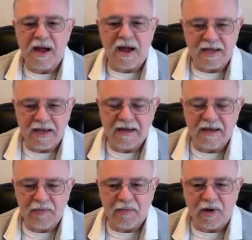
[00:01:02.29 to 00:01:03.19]

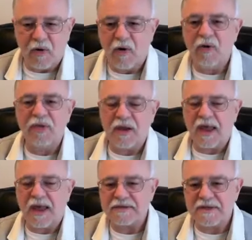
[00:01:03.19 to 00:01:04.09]
Ideally, you want all the
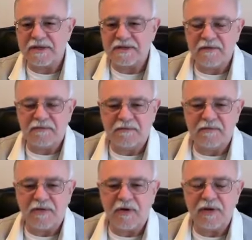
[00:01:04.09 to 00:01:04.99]
classes
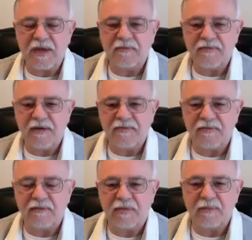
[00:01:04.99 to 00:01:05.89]
voting in
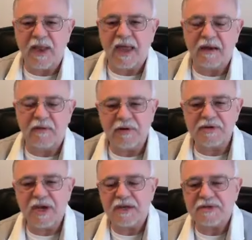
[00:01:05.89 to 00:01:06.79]
favor of the plan, in
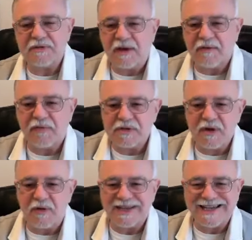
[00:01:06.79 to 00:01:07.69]
which case you have what's
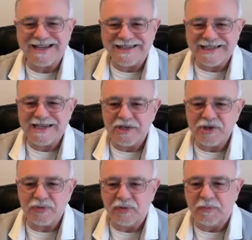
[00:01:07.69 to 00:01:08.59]
called a
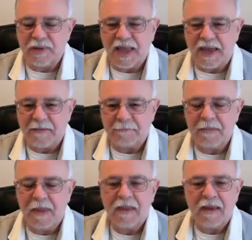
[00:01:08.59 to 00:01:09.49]
consensual plan.
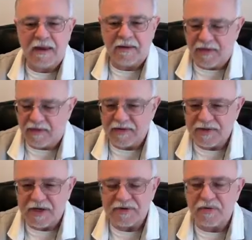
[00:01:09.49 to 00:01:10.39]
And then the
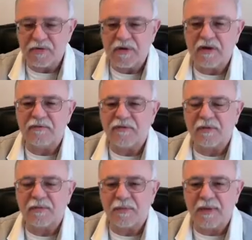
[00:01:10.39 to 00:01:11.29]
judge will
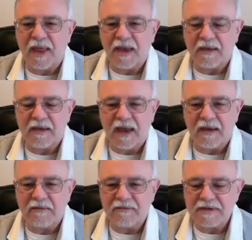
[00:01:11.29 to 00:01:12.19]
confirm the plan,
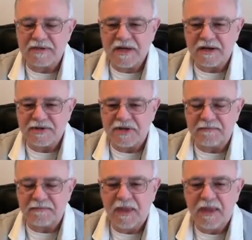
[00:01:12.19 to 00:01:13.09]
end of discussion.